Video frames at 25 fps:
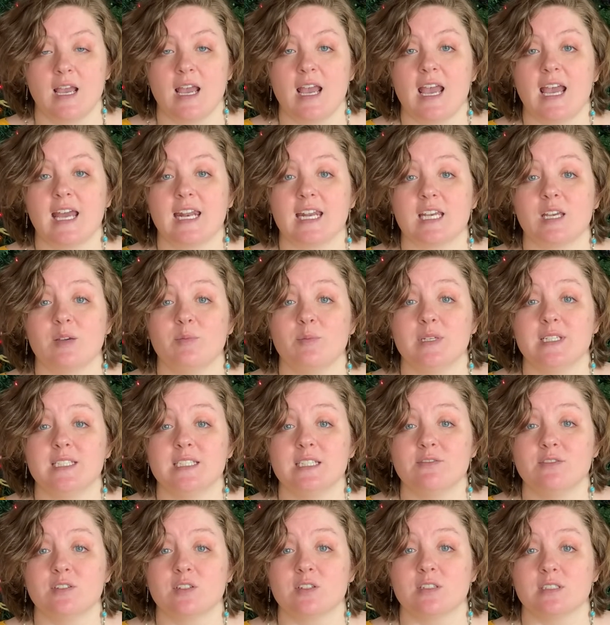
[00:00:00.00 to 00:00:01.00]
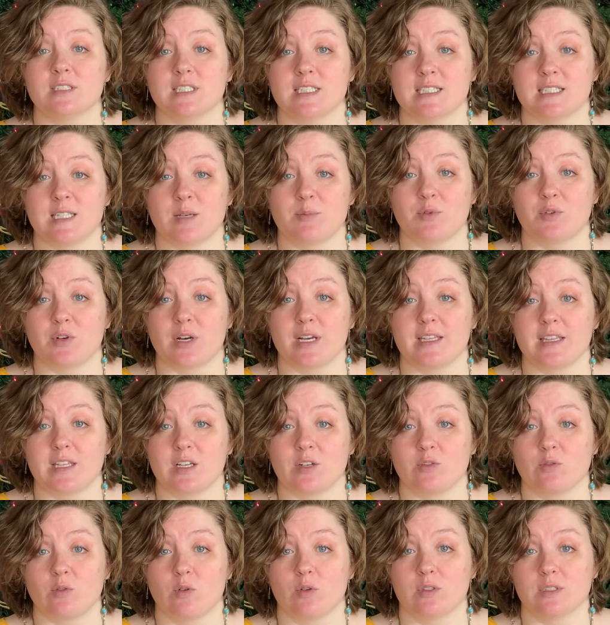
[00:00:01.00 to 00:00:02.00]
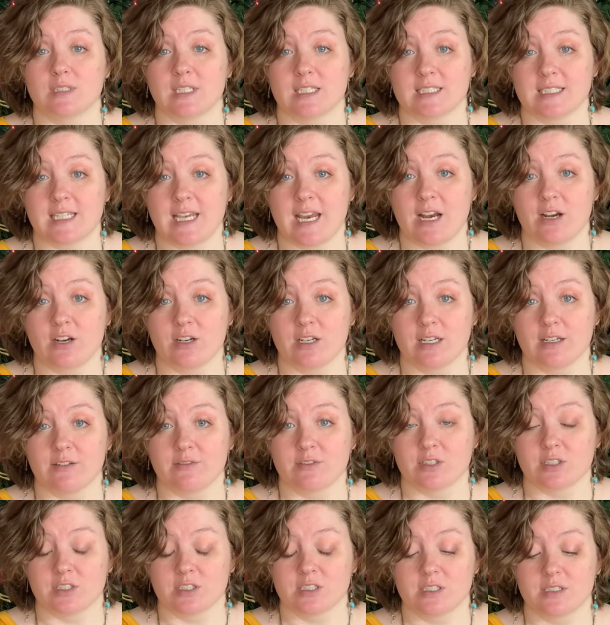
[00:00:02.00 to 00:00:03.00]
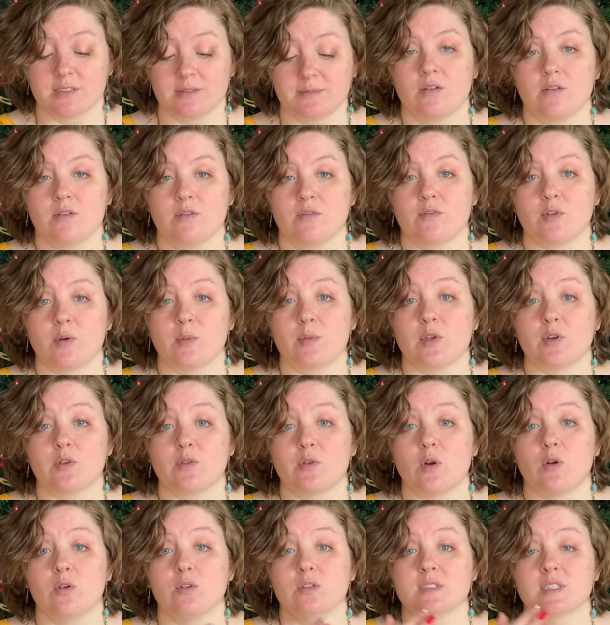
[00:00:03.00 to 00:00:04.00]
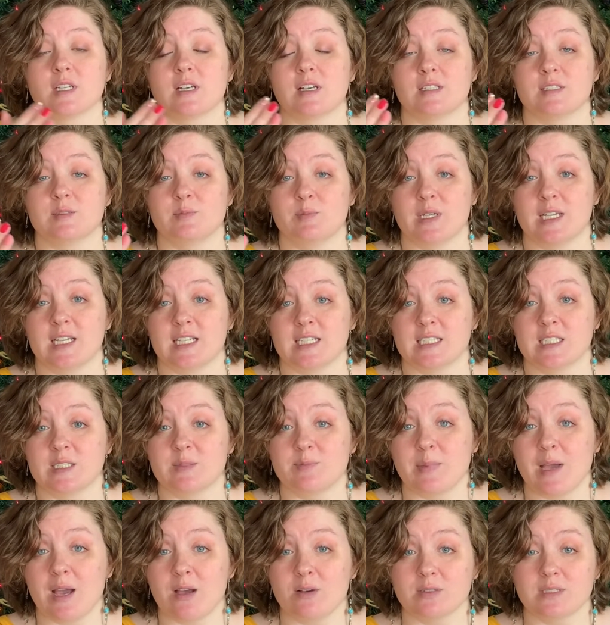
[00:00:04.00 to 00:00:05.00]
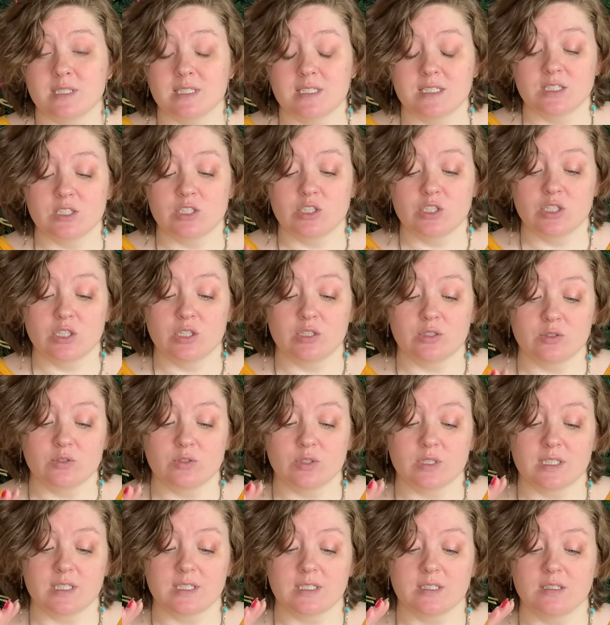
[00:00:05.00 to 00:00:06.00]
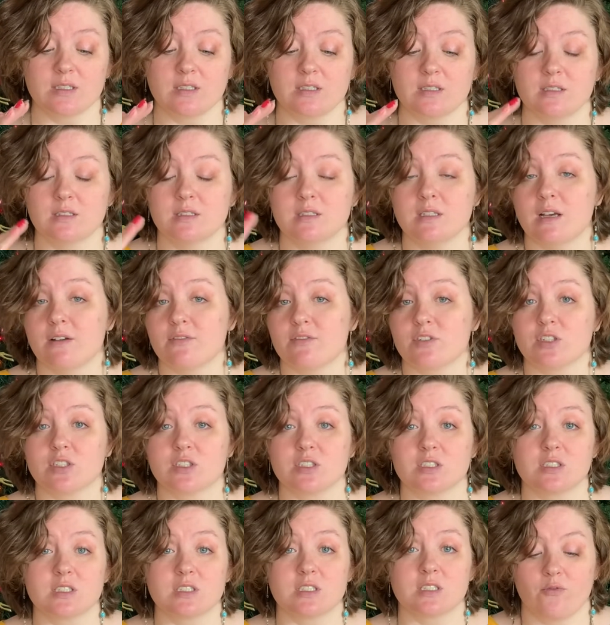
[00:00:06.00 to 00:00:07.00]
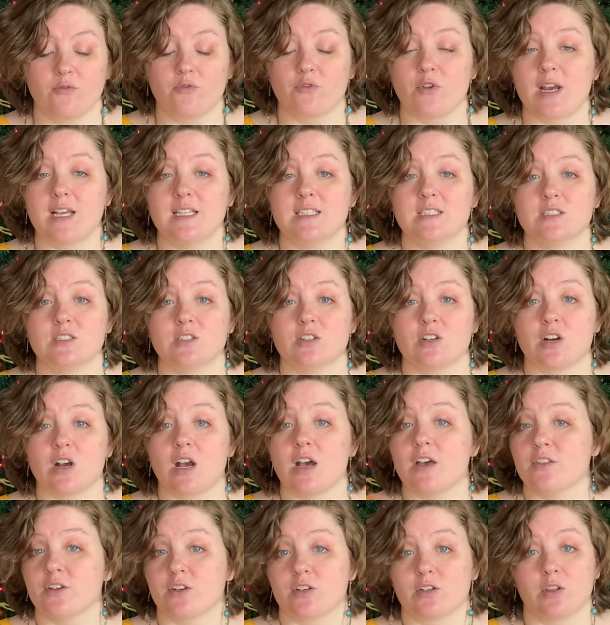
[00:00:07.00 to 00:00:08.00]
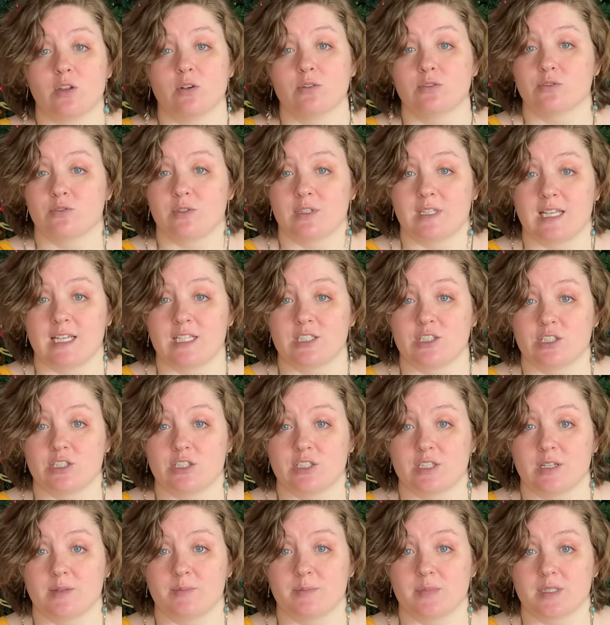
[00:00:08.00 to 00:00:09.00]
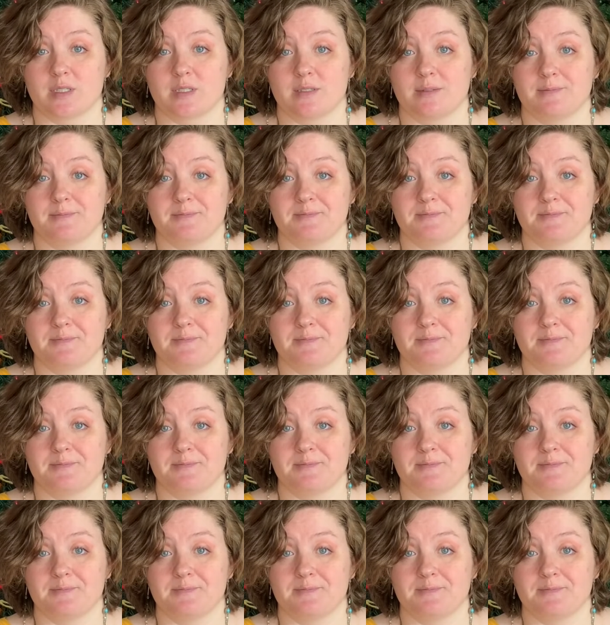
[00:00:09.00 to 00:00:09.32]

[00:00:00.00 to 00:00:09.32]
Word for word: And it can be difficult to separate their roles as caregivers from their roles as being spouses, children, lovers, friends, or other close relationships.